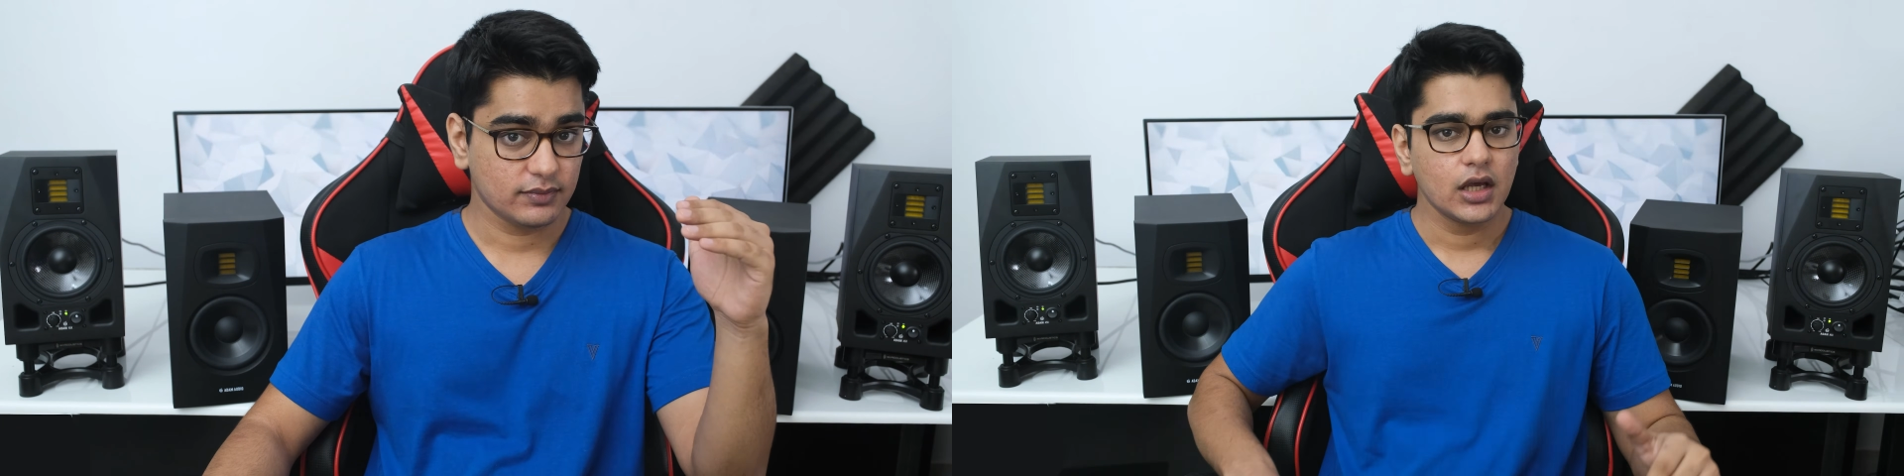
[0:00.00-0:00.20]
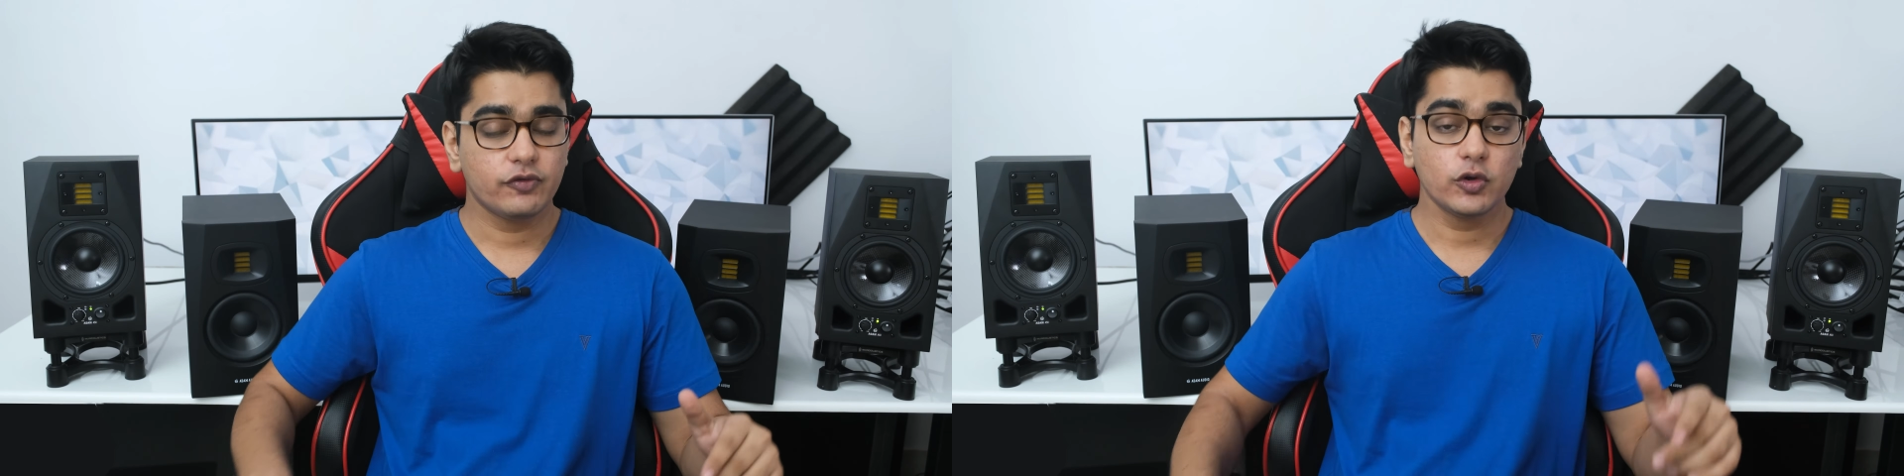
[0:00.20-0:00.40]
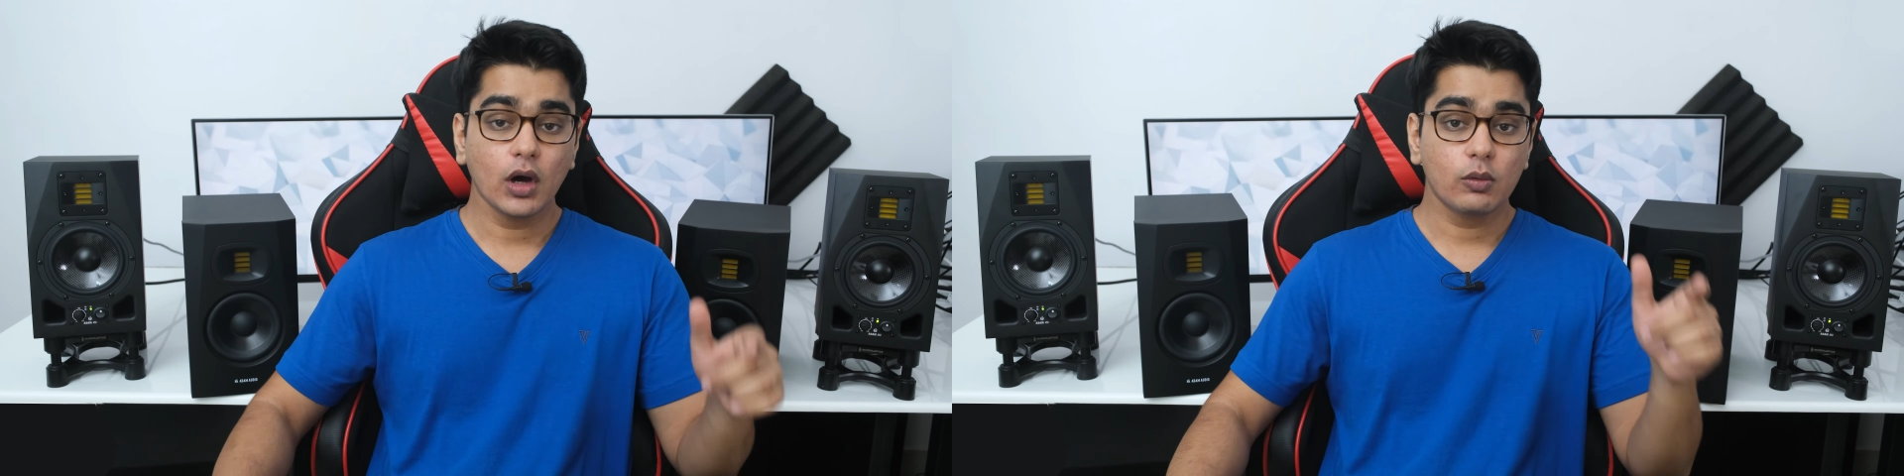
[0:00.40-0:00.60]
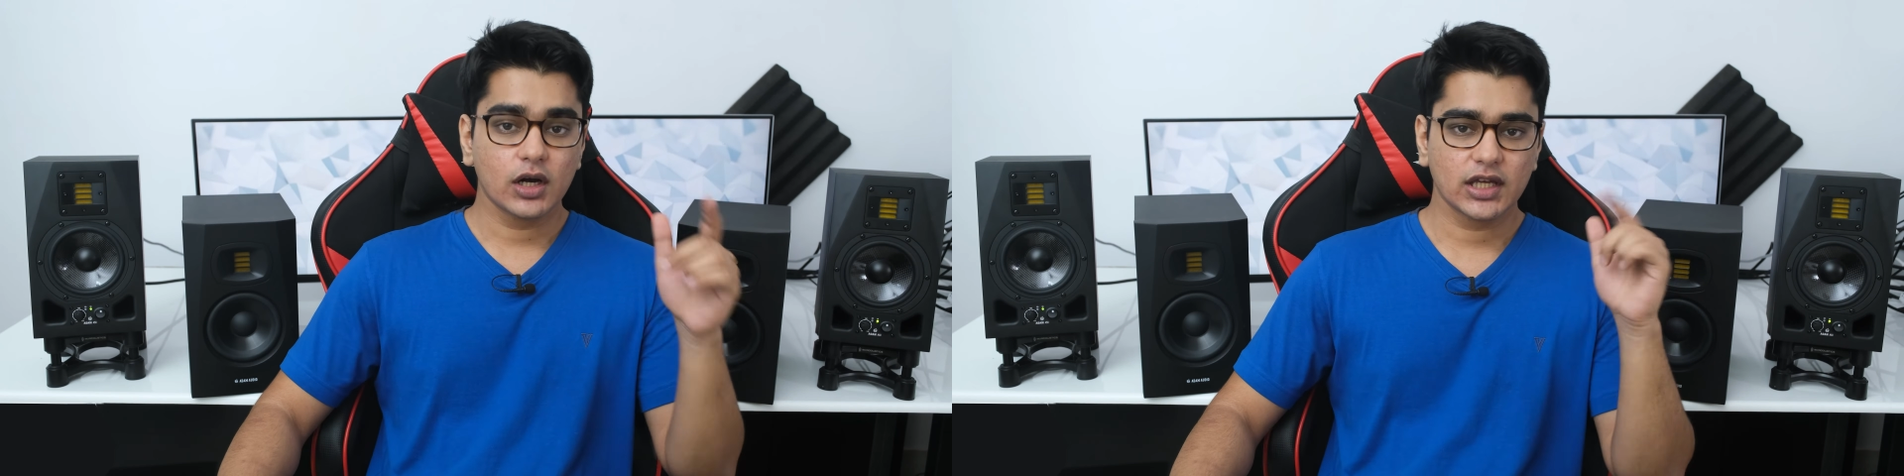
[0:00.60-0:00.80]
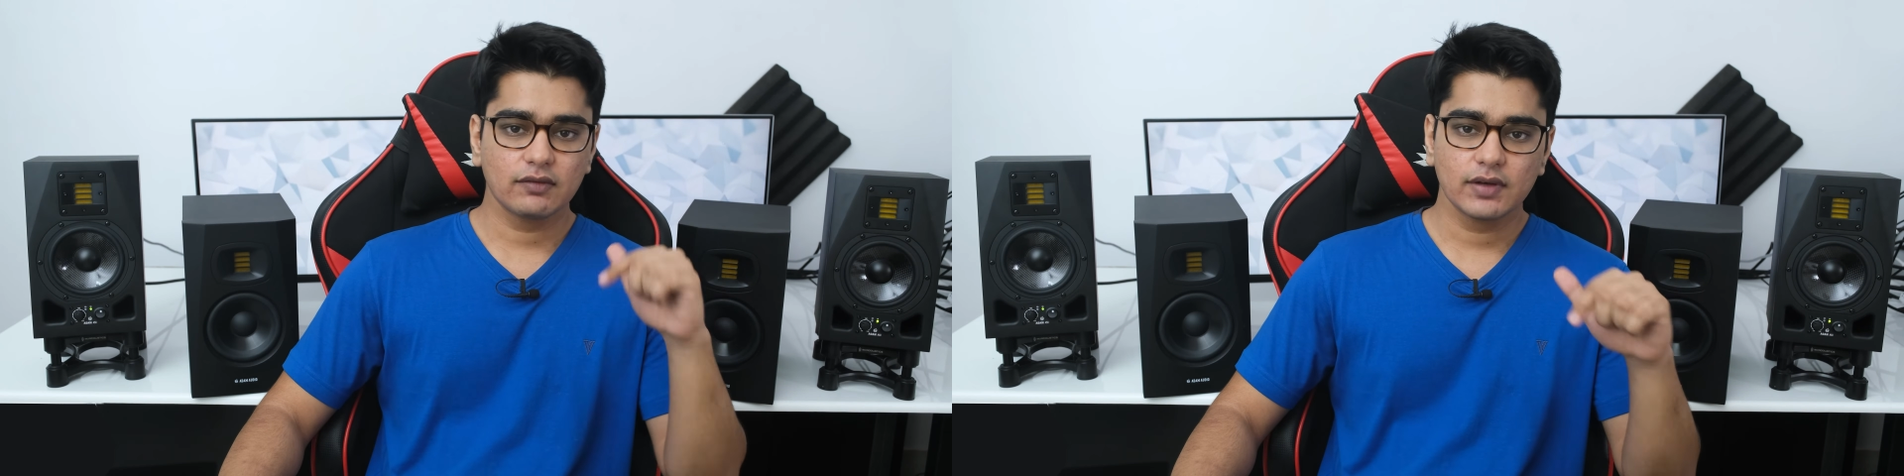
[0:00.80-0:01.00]
If you are
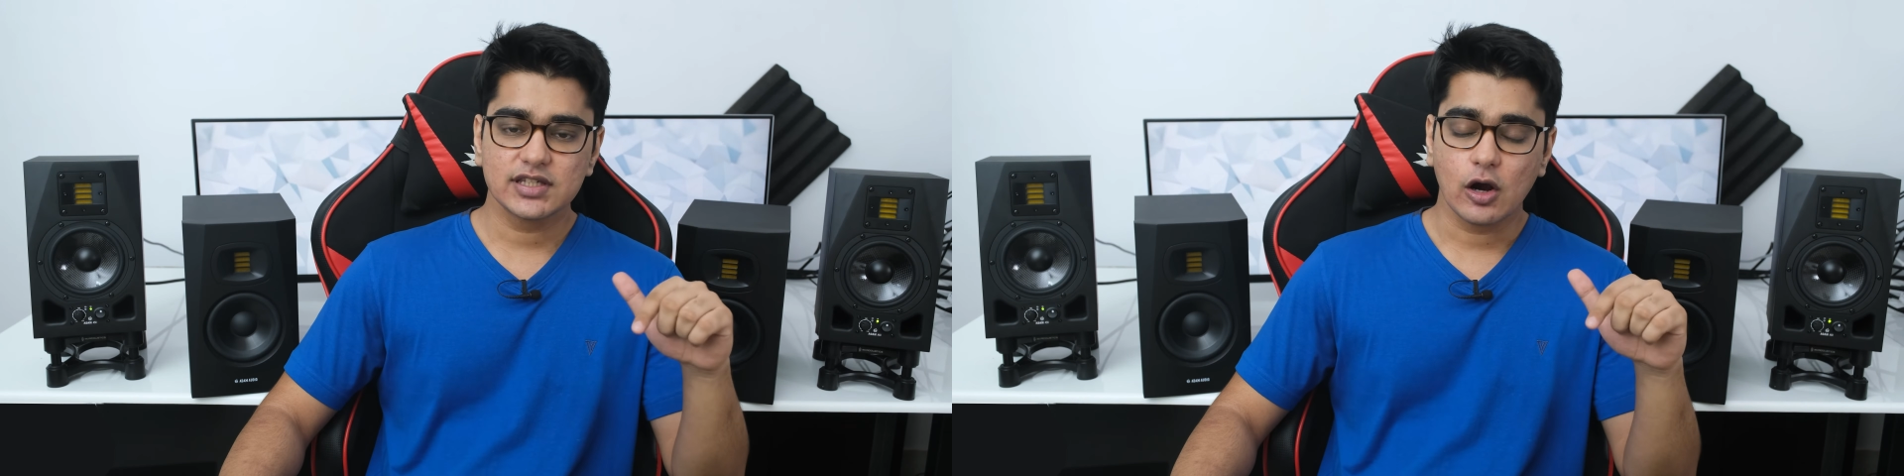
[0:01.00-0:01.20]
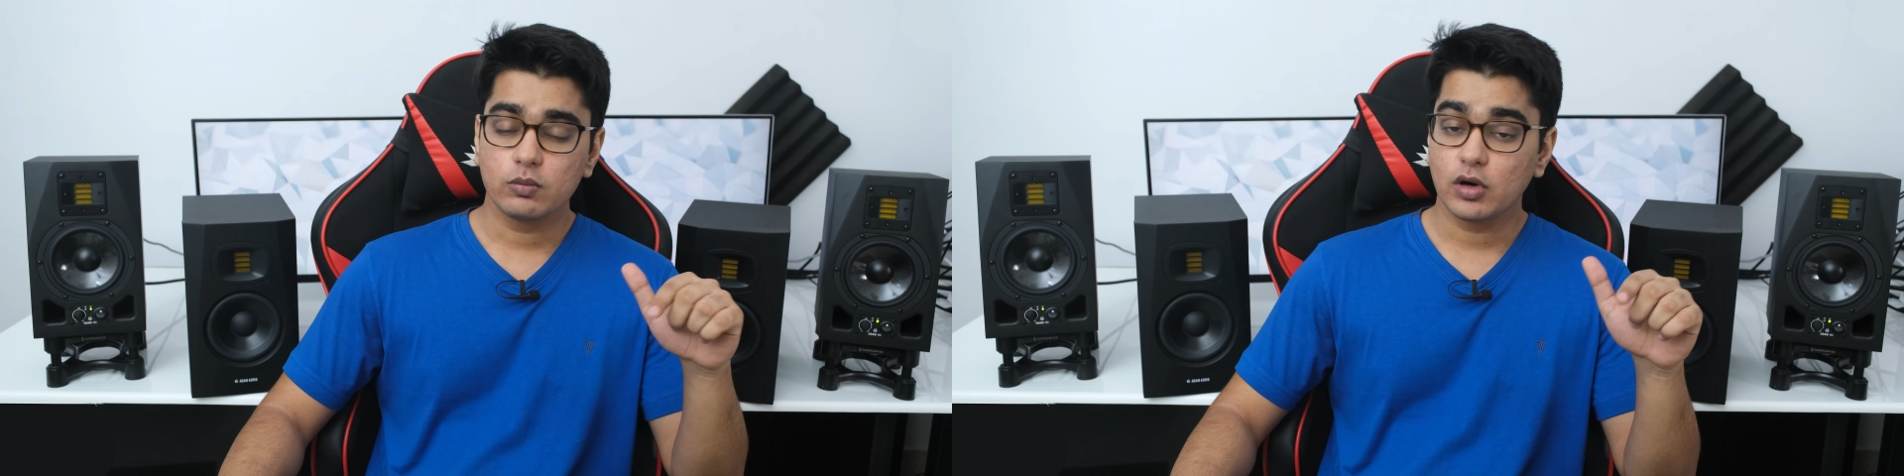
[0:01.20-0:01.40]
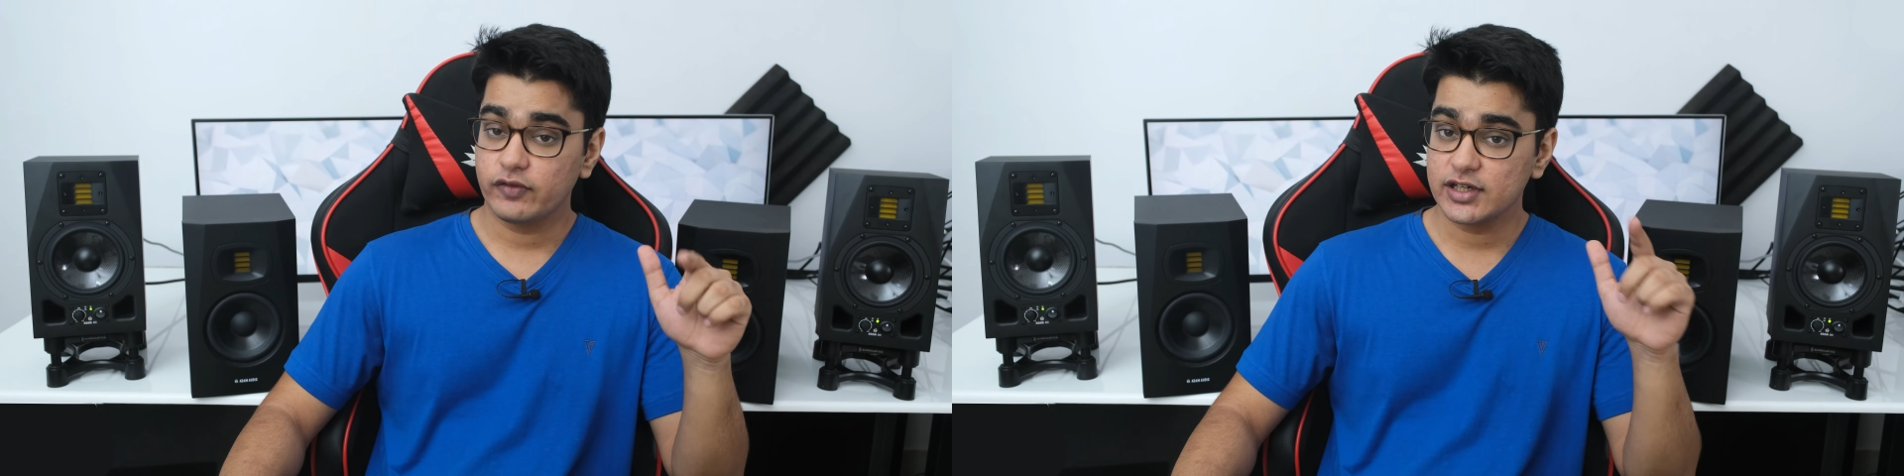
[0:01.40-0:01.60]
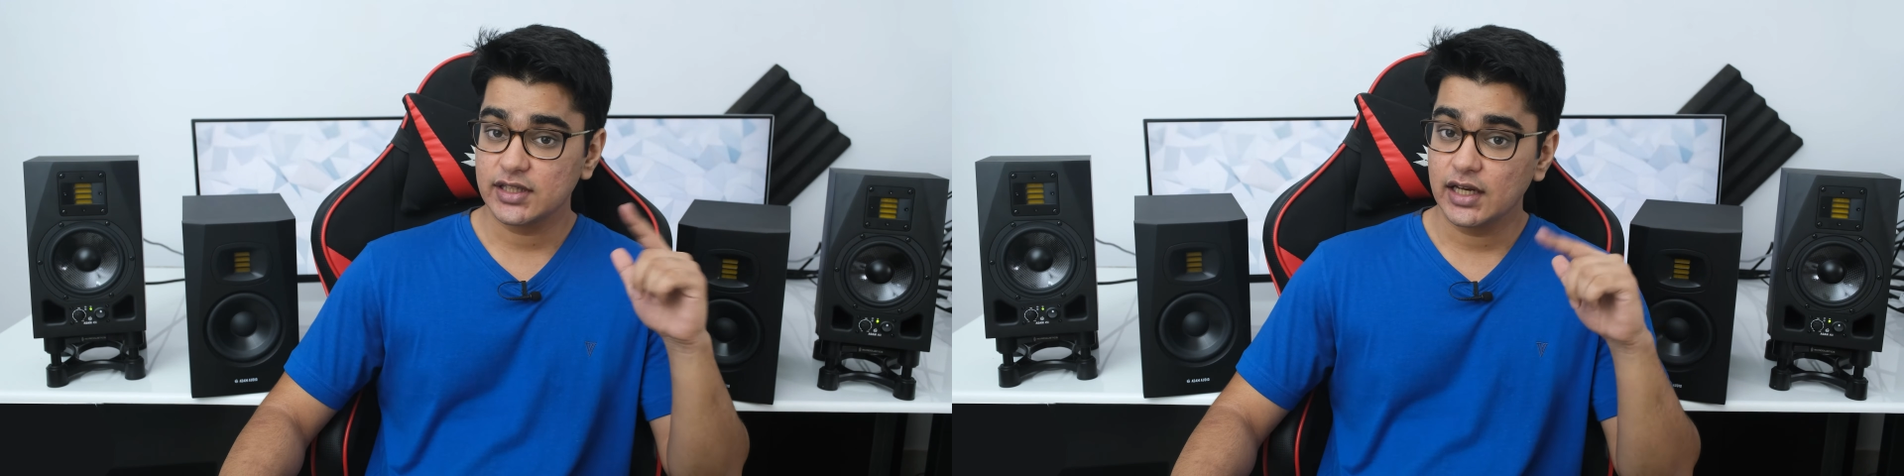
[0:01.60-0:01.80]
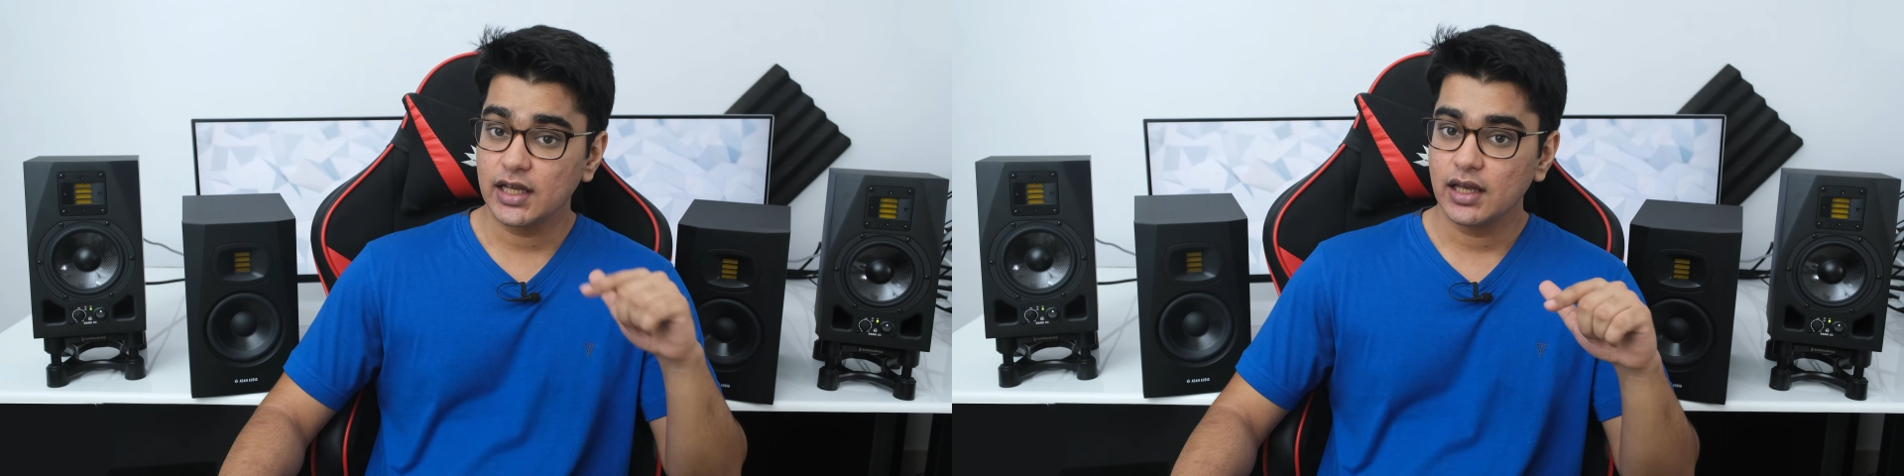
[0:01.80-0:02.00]
working with sound
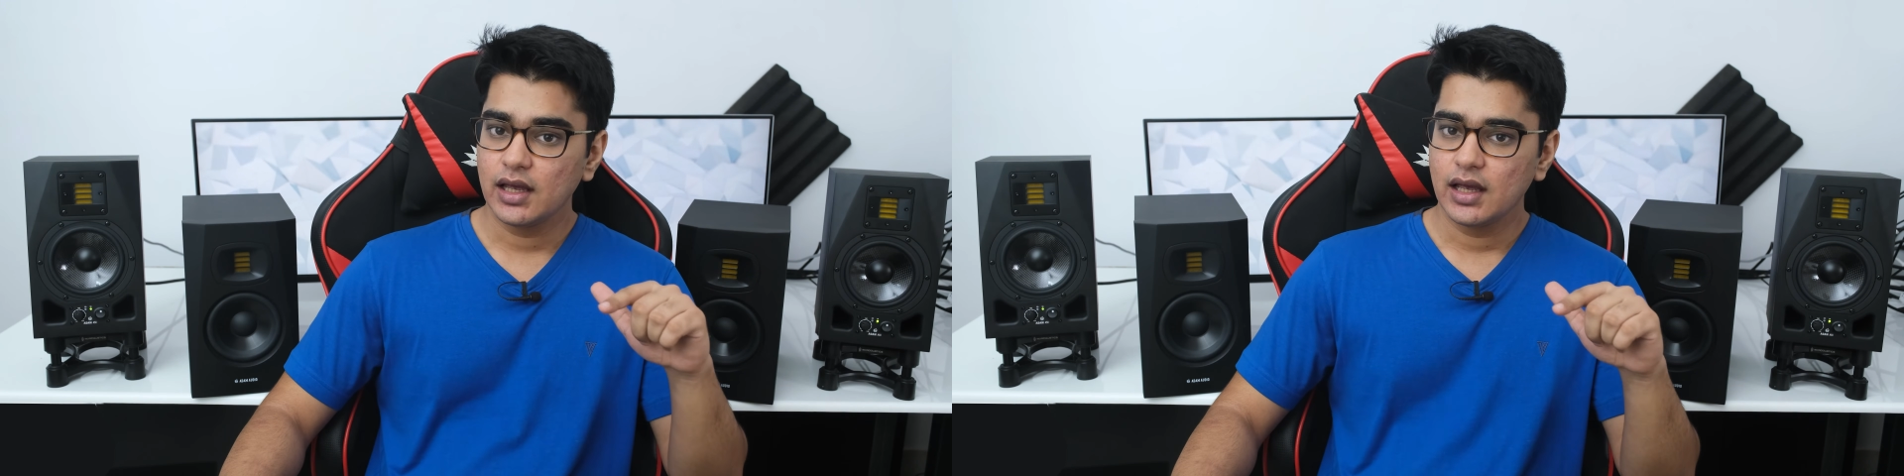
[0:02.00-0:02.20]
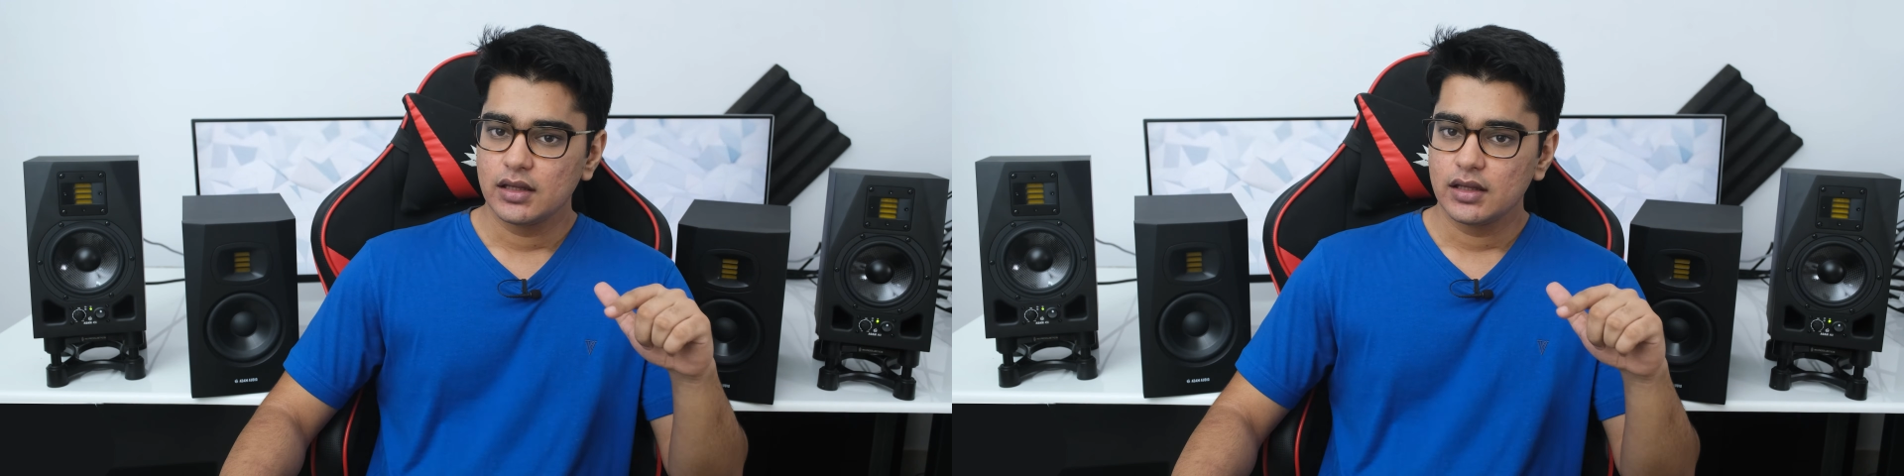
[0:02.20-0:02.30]
professionally,